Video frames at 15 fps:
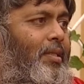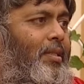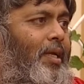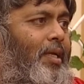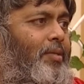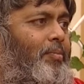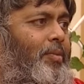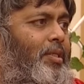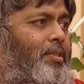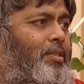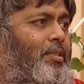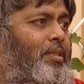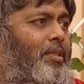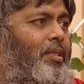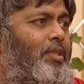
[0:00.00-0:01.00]
That
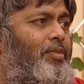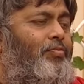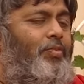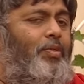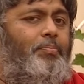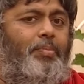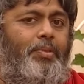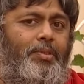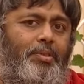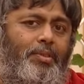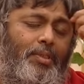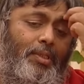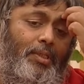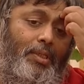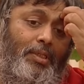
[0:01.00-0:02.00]
means if a person